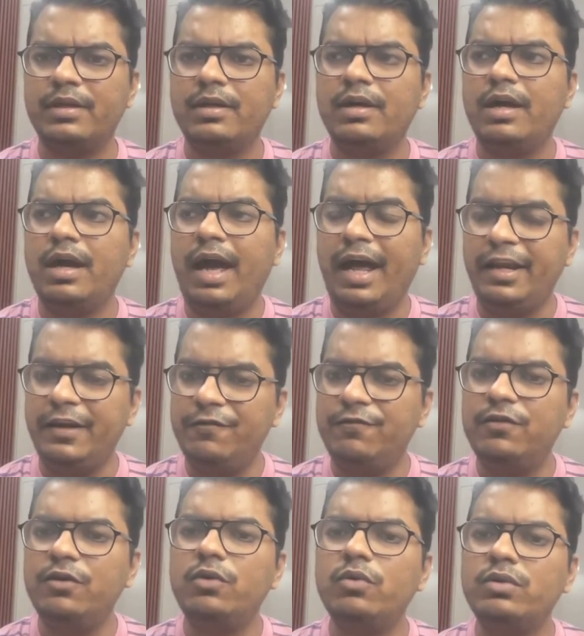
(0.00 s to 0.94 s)
and if
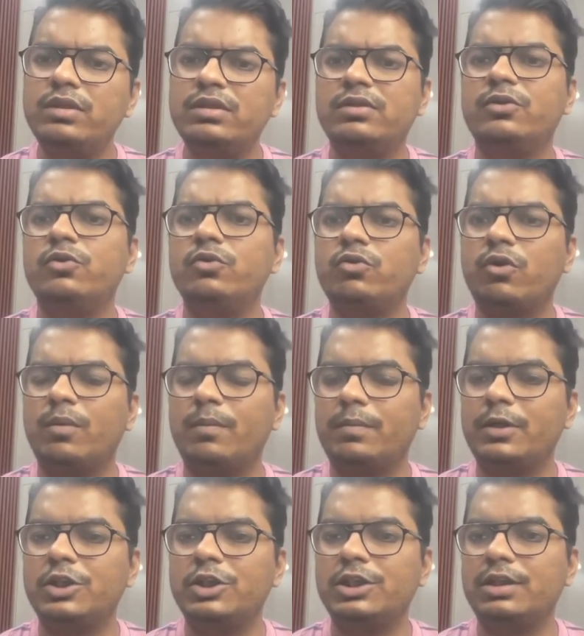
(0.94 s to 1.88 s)
we know this reduce
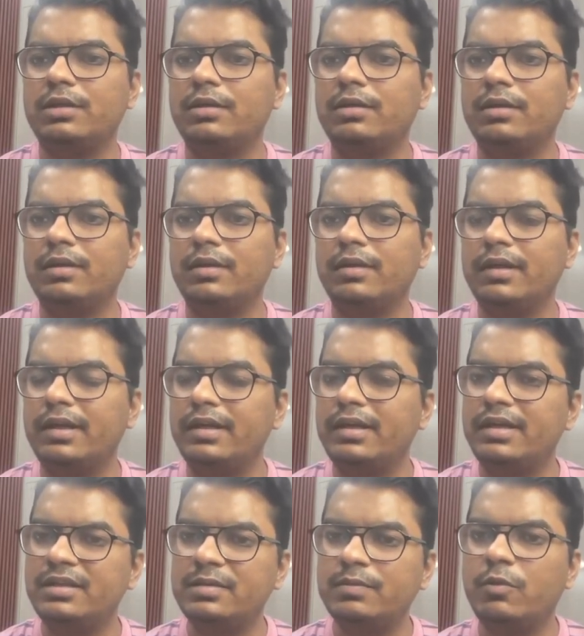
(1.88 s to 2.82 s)
operation, then
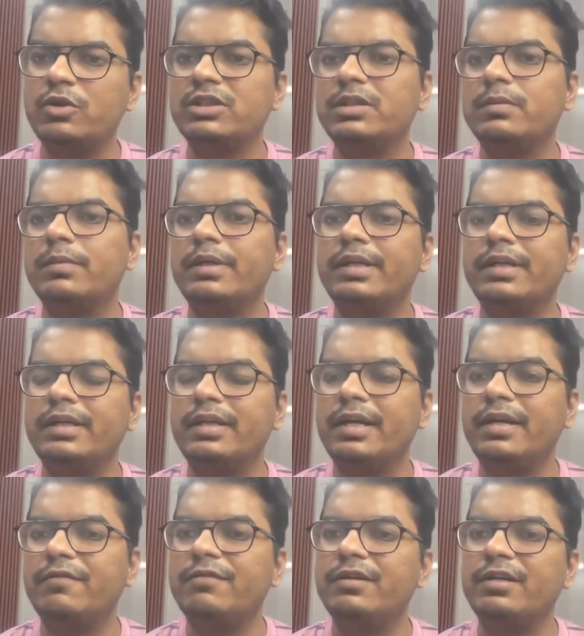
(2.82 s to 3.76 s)
there is a possibility
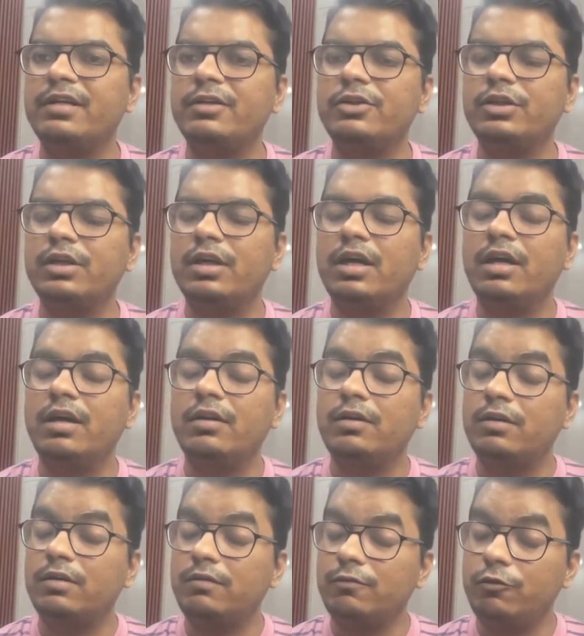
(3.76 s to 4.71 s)
that we
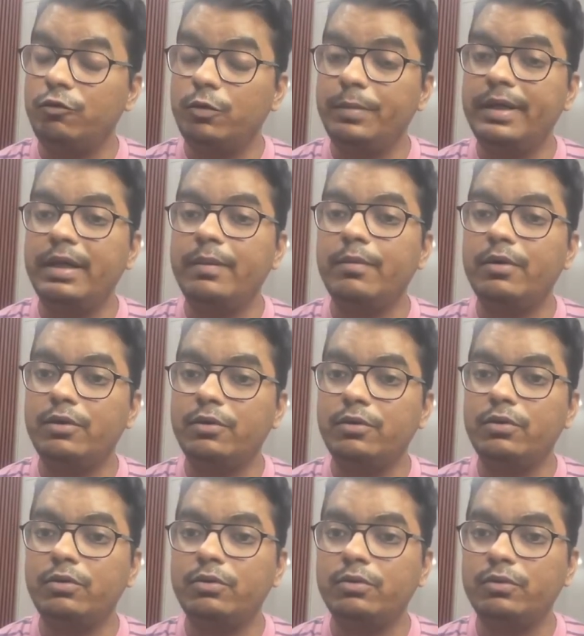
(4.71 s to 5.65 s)
would be able to
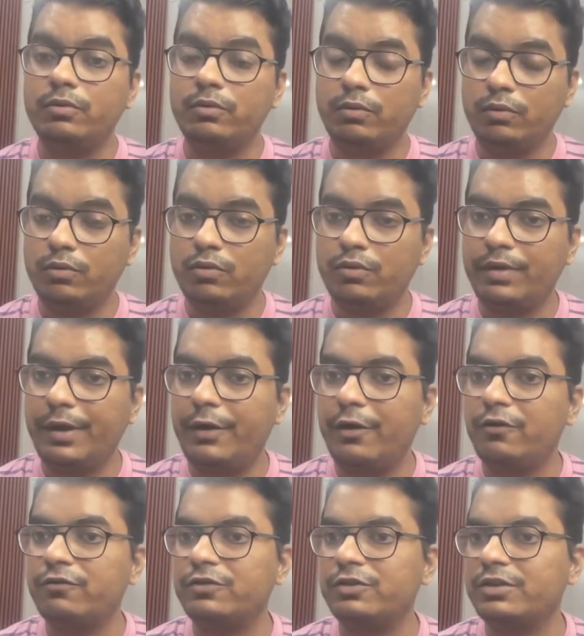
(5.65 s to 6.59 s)
do those kind
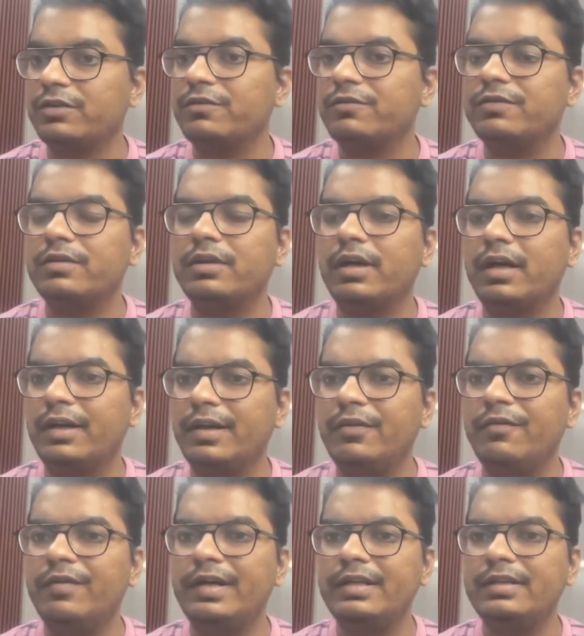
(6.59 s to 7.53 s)
of stuff.
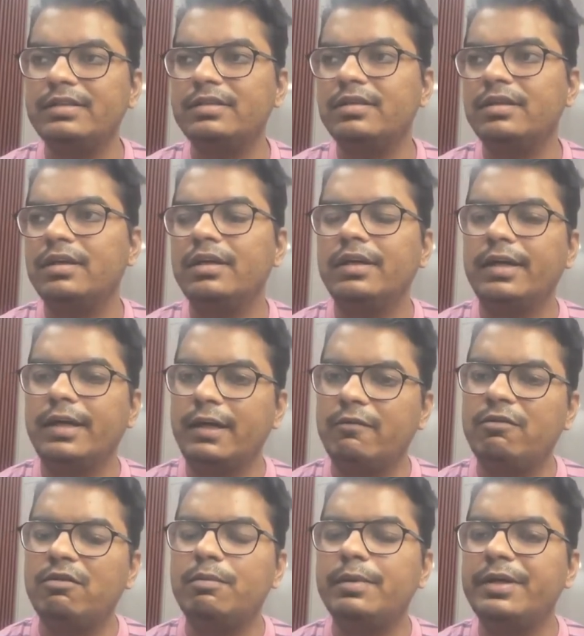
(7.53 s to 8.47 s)
Otherwise it
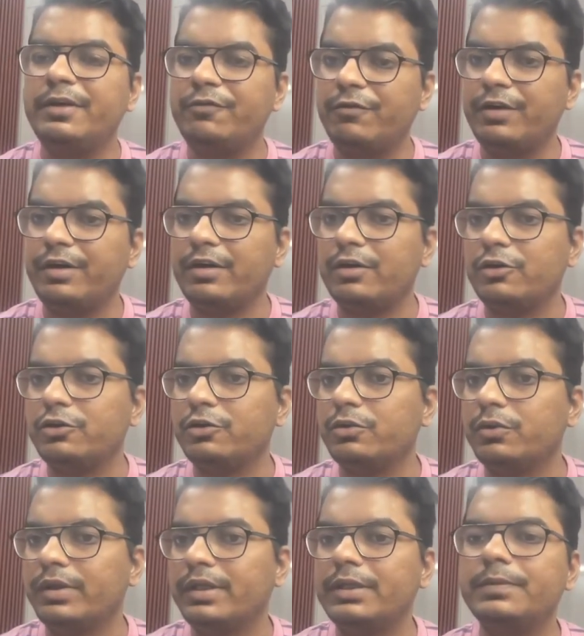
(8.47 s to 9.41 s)
will be difficult to
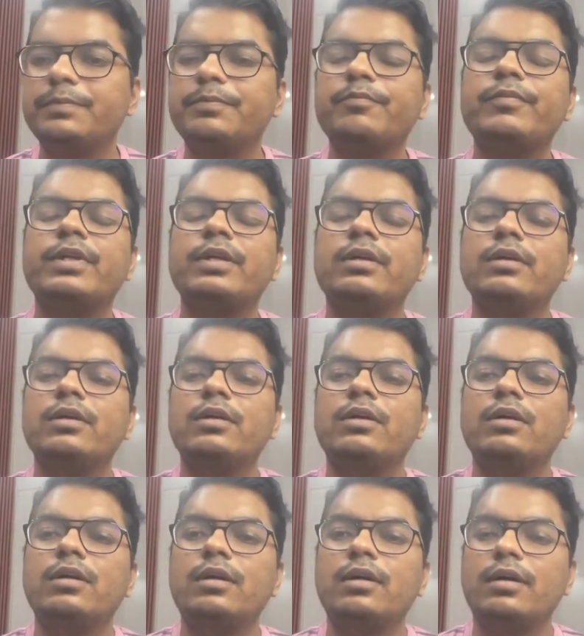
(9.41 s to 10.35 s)
do it.
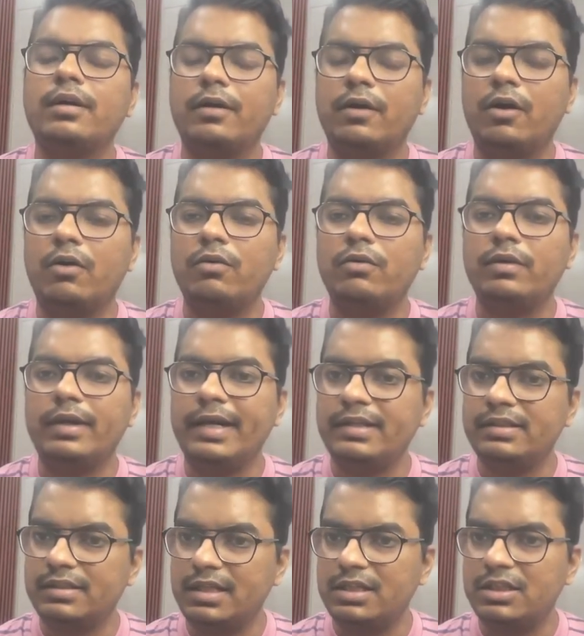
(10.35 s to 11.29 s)
Now
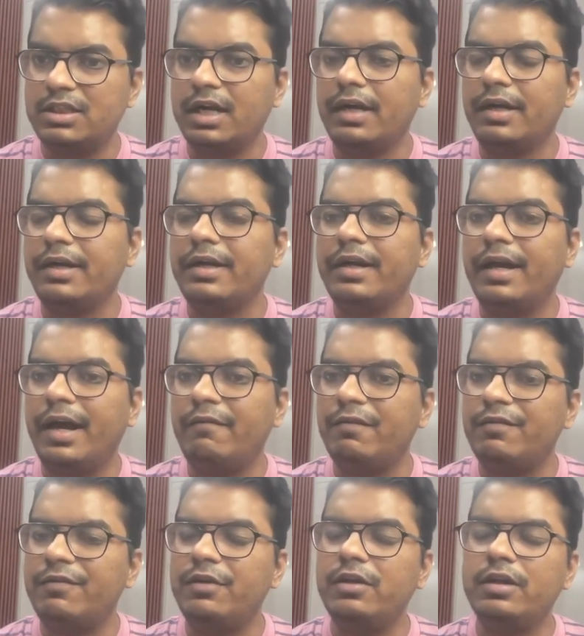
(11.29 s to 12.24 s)
let's get started and
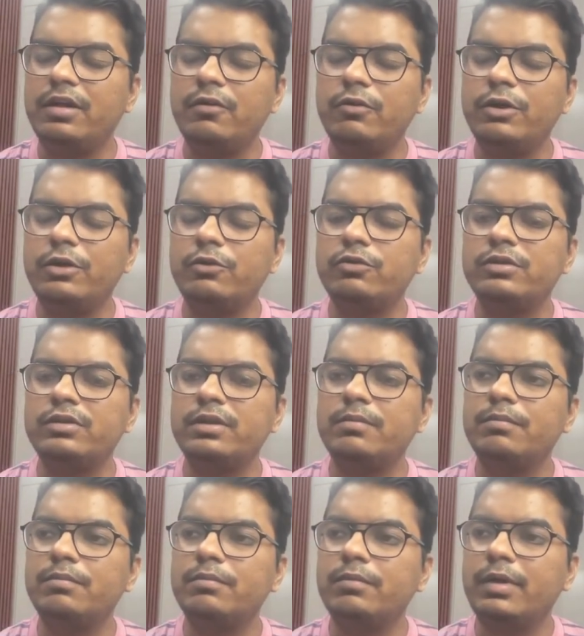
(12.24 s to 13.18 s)
we will look into
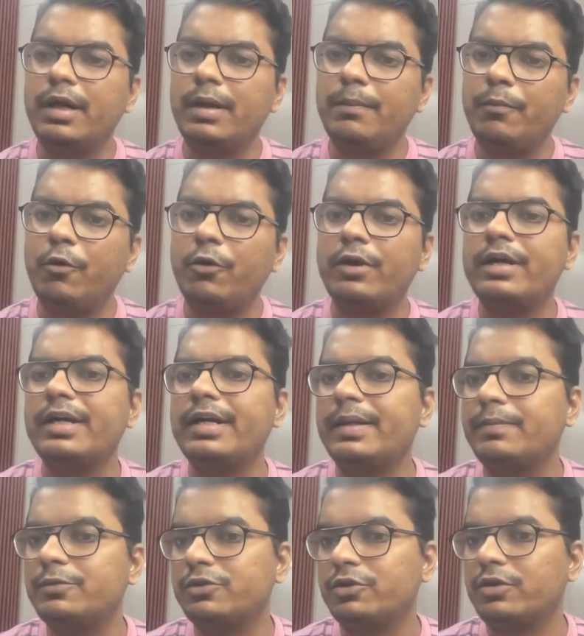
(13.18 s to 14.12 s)
some important
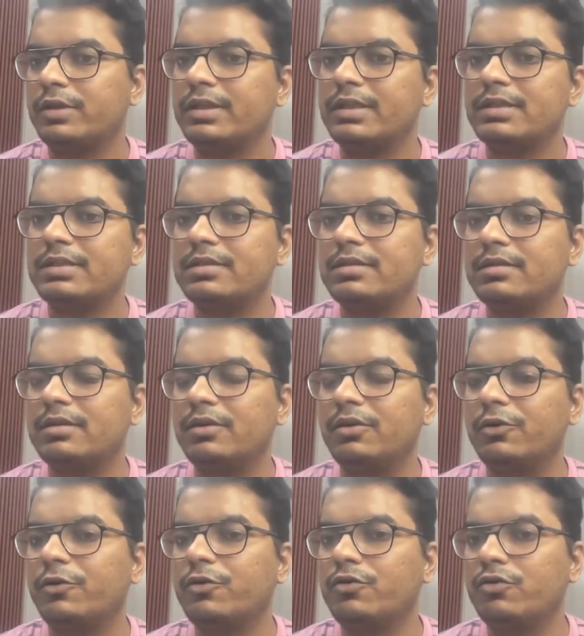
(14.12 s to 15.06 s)
tips on this
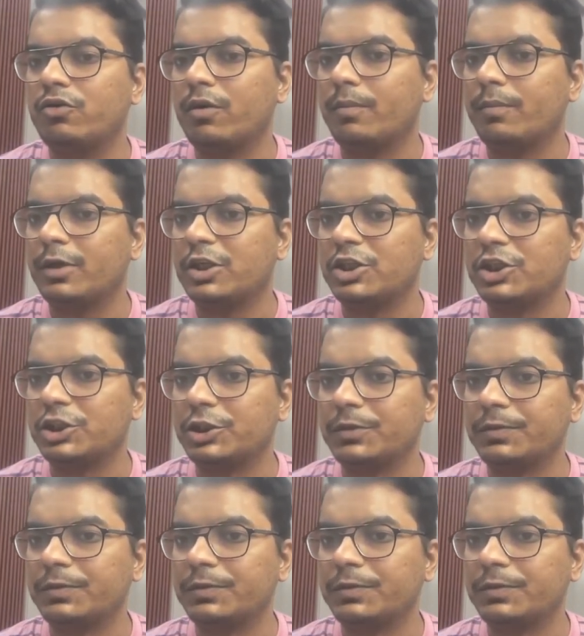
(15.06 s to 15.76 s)
reduce operation.